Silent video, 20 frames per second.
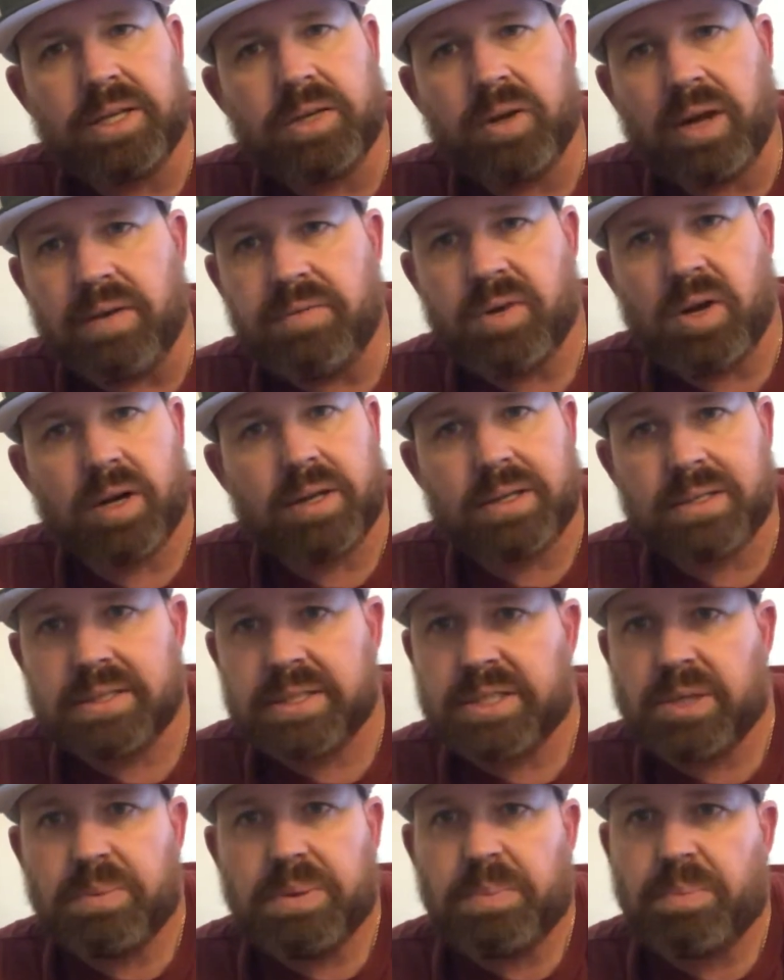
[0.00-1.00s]
Graveyard could
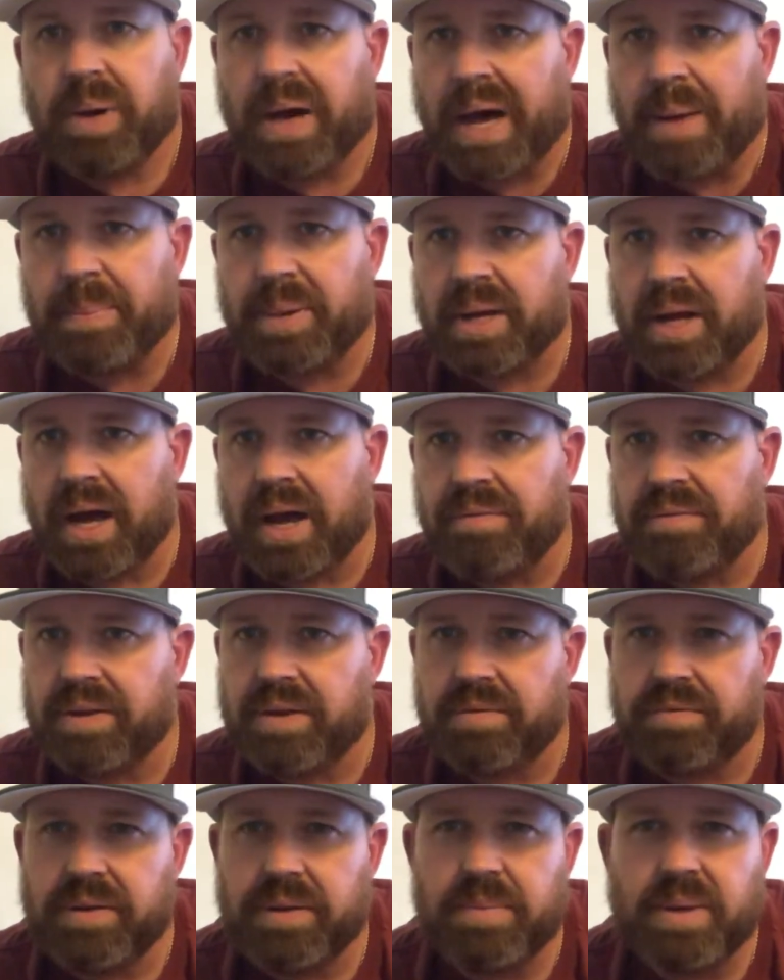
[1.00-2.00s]
still be popping off. In
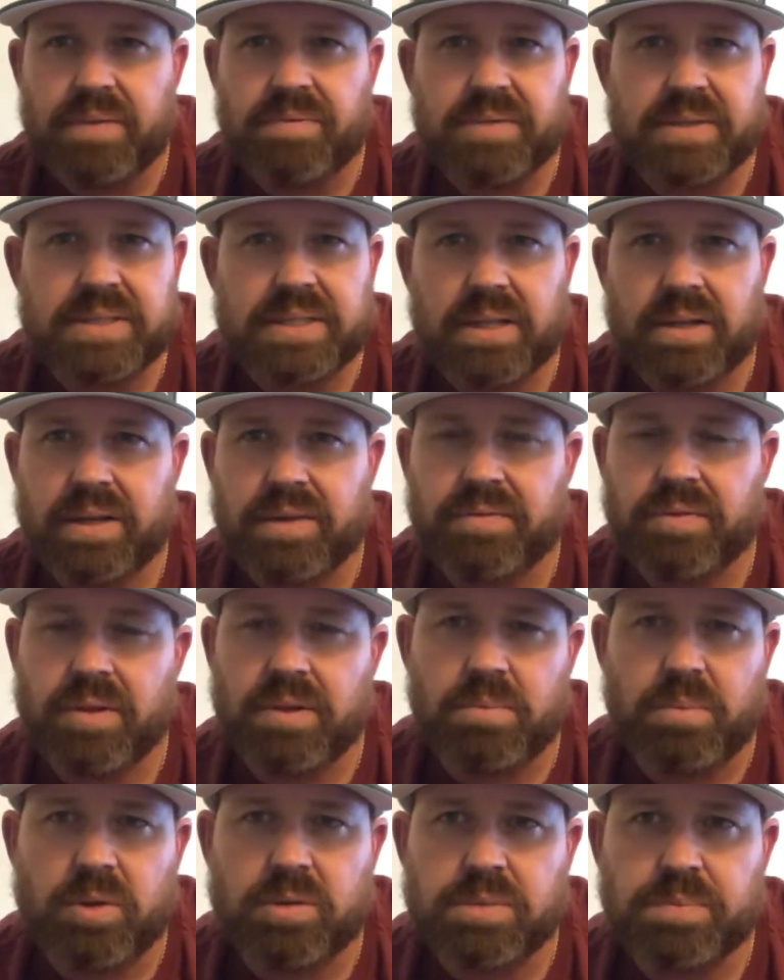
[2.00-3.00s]
a female facility, for the
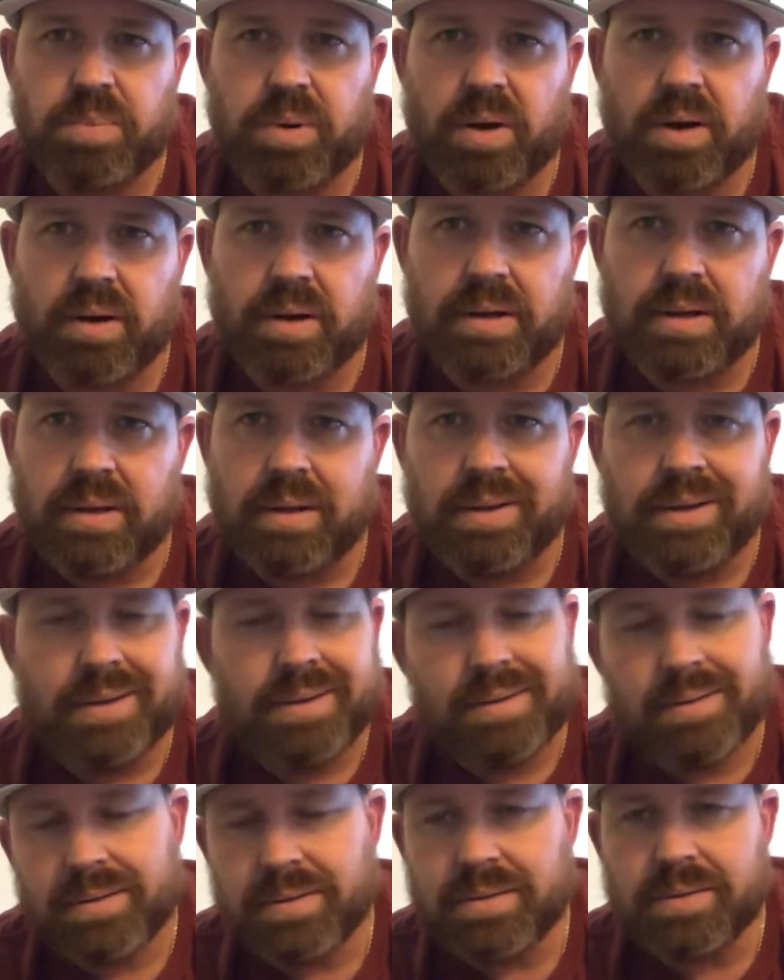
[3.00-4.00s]
most part,
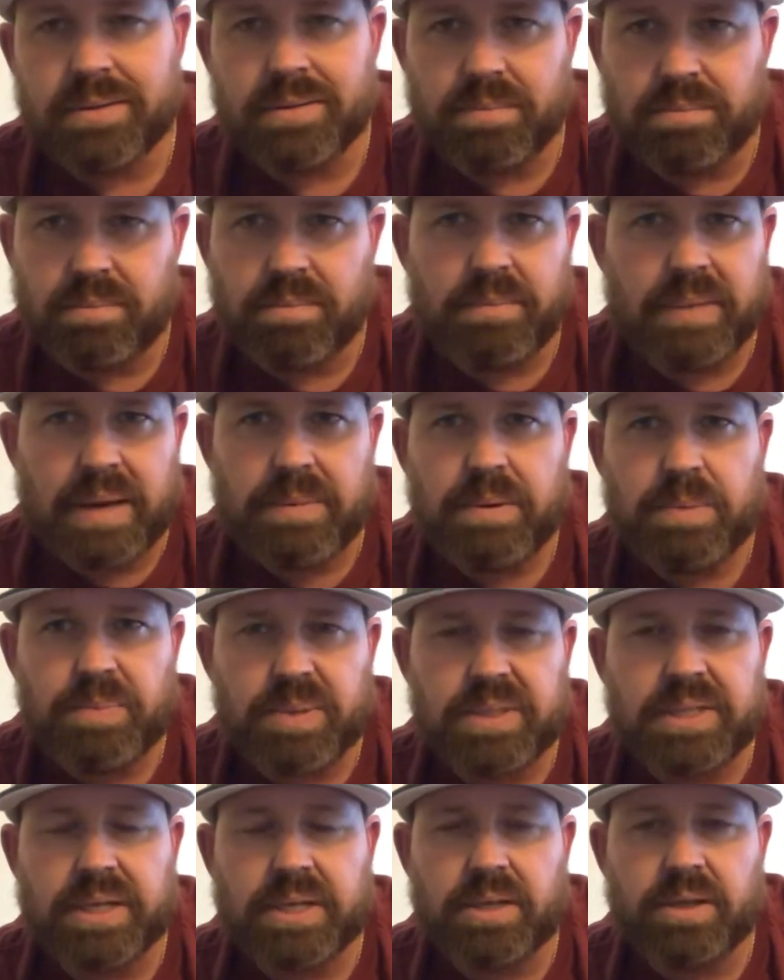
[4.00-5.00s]
maybe
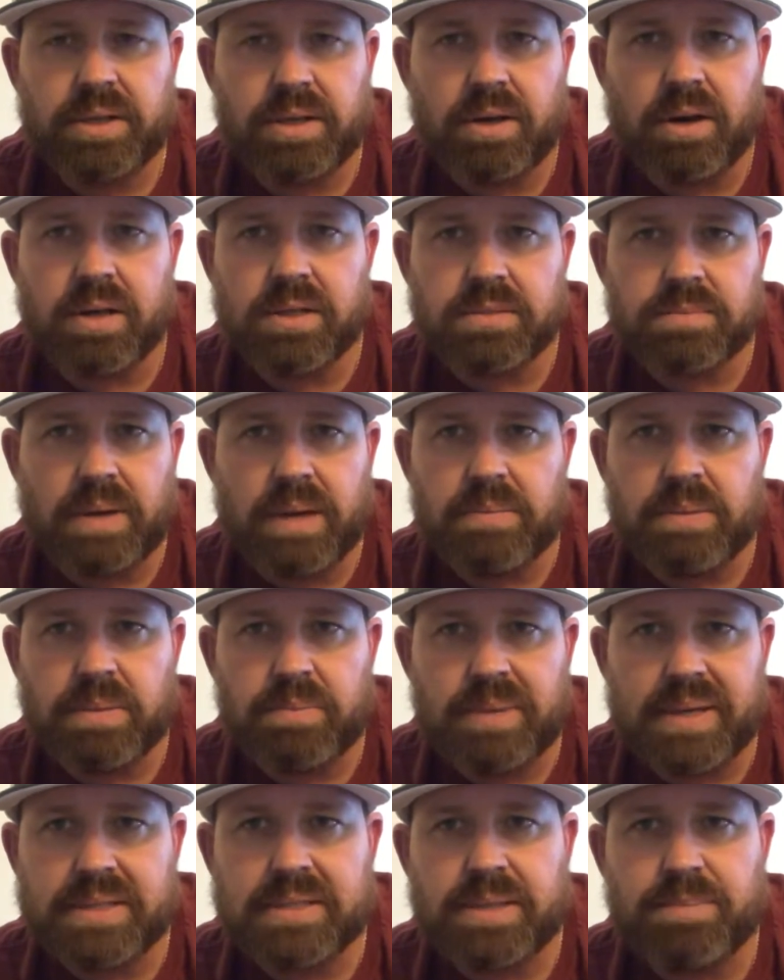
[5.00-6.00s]
particular yards might be
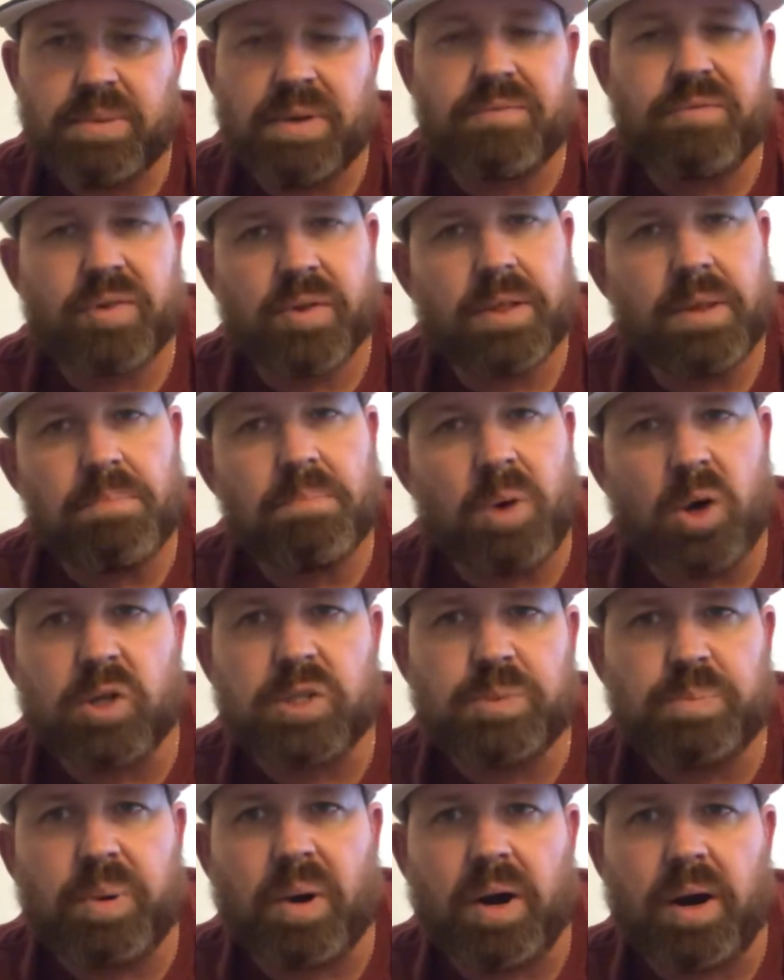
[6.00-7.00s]
busy, but for the
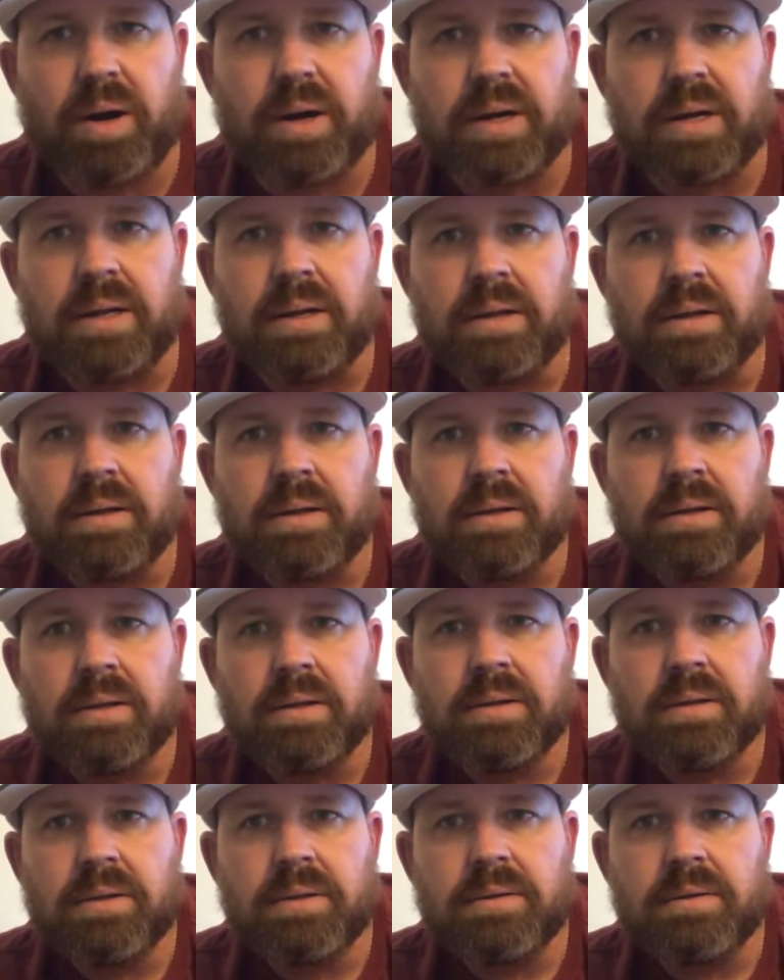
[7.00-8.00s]
most part,
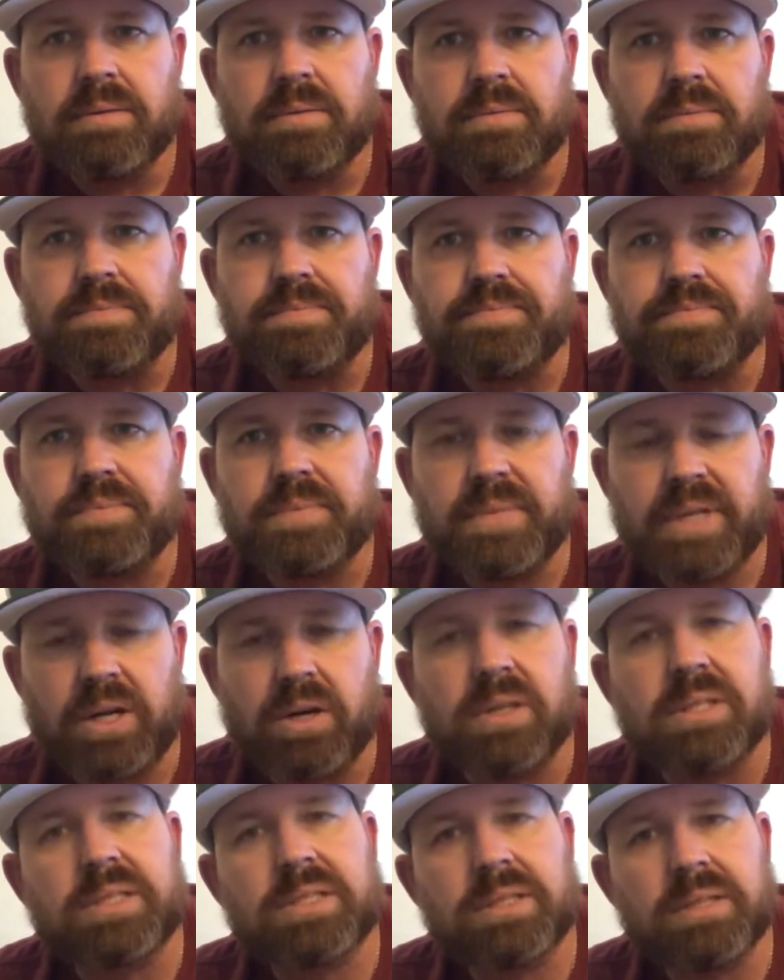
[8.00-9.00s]

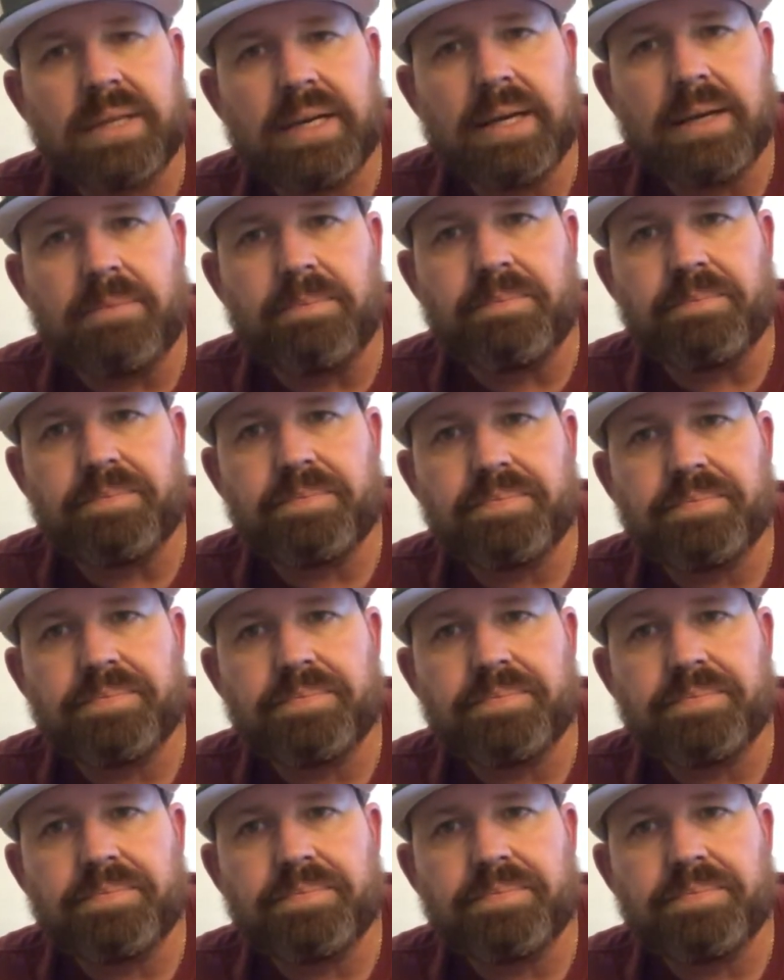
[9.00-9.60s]
they're asleep